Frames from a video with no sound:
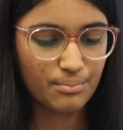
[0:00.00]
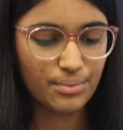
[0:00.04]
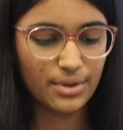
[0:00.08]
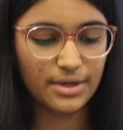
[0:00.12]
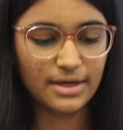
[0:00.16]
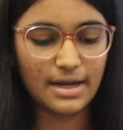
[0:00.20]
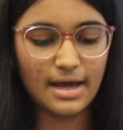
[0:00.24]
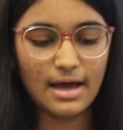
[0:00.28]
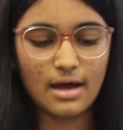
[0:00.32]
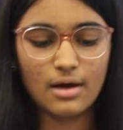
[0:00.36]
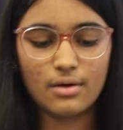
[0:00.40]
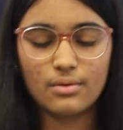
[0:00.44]

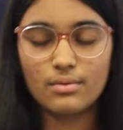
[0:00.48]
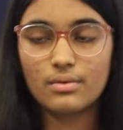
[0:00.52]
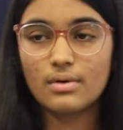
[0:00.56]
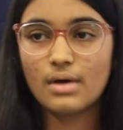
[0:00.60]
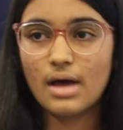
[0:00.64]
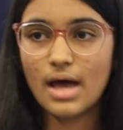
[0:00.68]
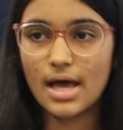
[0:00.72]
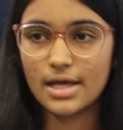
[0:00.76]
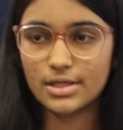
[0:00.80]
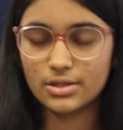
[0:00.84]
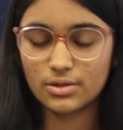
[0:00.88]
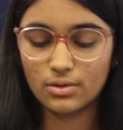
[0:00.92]
But now,
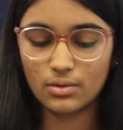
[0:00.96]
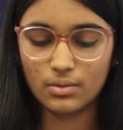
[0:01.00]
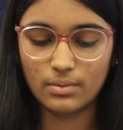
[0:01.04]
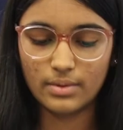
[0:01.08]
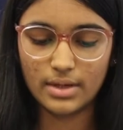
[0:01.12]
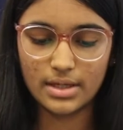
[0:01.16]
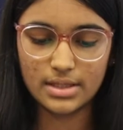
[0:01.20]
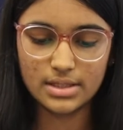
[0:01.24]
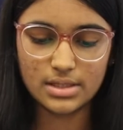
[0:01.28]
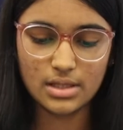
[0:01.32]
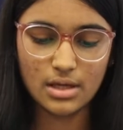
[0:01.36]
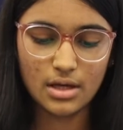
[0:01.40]
as
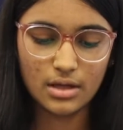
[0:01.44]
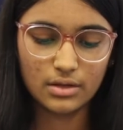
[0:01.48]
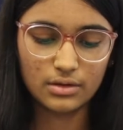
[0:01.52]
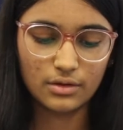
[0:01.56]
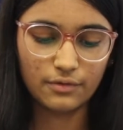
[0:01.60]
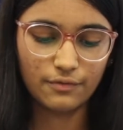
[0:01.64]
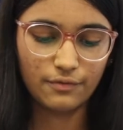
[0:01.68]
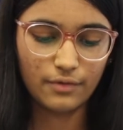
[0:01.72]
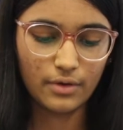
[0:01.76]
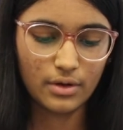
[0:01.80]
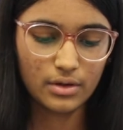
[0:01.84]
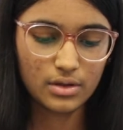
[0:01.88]
always,
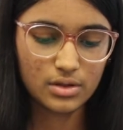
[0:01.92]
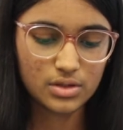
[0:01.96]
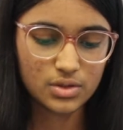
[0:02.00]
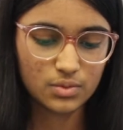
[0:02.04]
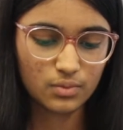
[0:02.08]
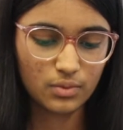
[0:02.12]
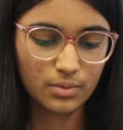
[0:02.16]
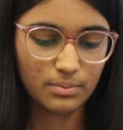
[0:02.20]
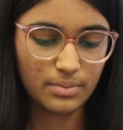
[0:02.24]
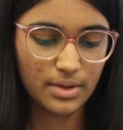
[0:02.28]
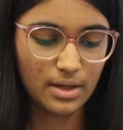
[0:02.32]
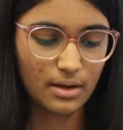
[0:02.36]
the
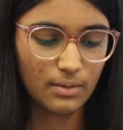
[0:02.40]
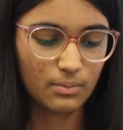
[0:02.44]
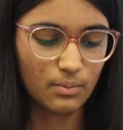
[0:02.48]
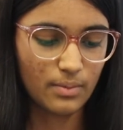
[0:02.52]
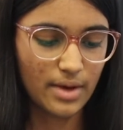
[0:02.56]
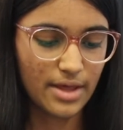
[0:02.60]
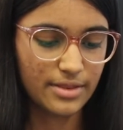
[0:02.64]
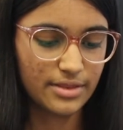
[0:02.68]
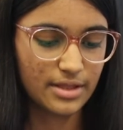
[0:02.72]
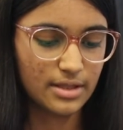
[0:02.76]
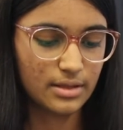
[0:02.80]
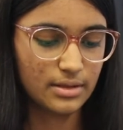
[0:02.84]
focus will be
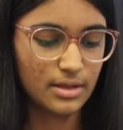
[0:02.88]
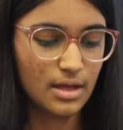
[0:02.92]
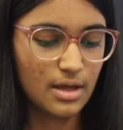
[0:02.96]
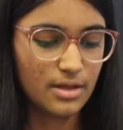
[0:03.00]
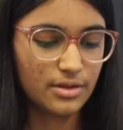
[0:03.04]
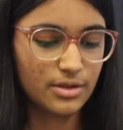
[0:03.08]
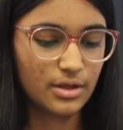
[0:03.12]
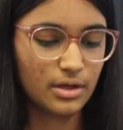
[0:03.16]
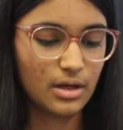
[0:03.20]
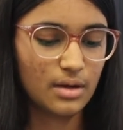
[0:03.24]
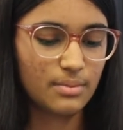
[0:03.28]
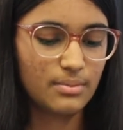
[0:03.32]
on whether
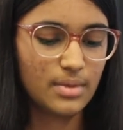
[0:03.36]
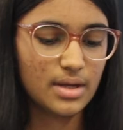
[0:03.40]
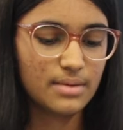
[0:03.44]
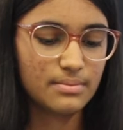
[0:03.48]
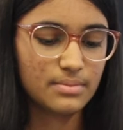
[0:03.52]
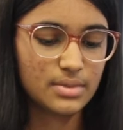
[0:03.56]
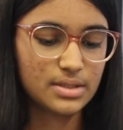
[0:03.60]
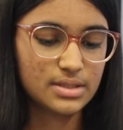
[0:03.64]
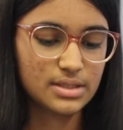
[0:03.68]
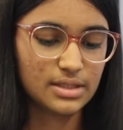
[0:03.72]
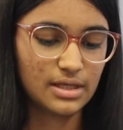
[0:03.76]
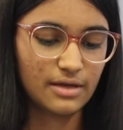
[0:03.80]
the
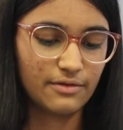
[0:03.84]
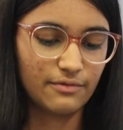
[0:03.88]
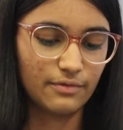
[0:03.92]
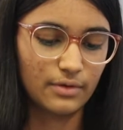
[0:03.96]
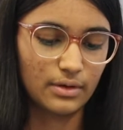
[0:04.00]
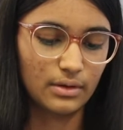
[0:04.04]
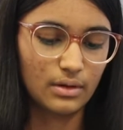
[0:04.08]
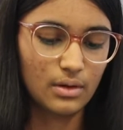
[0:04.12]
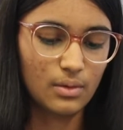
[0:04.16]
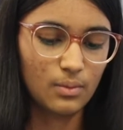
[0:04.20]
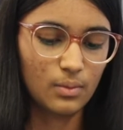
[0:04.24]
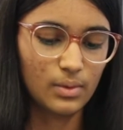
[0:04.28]
commitments
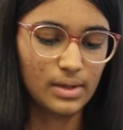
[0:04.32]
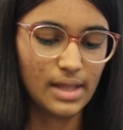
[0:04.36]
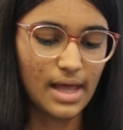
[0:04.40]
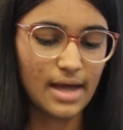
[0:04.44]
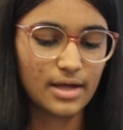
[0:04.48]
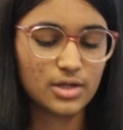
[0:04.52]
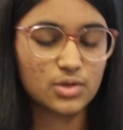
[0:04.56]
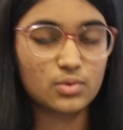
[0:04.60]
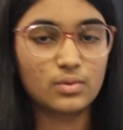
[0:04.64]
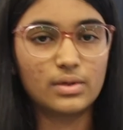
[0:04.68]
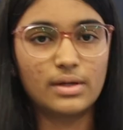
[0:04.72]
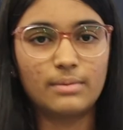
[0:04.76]
given
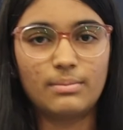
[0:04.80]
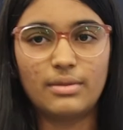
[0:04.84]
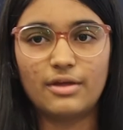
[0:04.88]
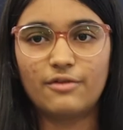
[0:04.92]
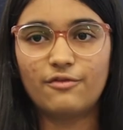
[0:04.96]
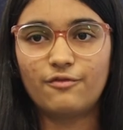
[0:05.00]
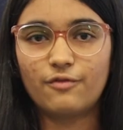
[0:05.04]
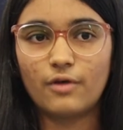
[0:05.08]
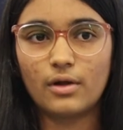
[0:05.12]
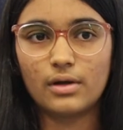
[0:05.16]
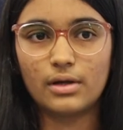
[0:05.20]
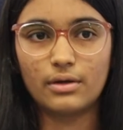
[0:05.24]
will actually
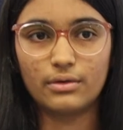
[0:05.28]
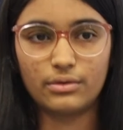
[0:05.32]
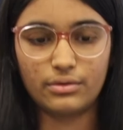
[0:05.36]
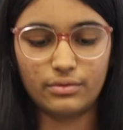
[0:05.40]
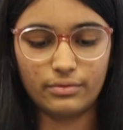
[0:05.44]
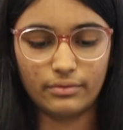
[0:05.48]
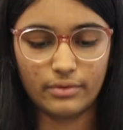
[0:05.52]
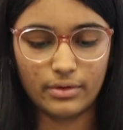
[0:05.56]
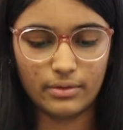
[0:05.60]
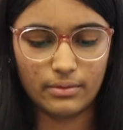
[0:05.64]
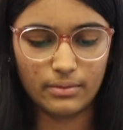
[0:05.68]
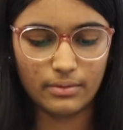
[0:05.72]
be
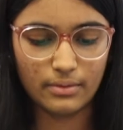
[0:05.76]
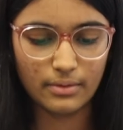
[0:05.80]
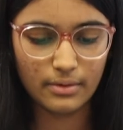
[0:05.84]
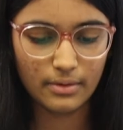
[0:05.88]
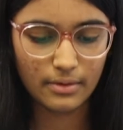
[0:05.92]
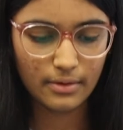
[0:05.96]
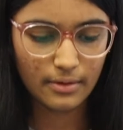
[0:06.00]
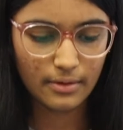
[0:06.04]
followed through.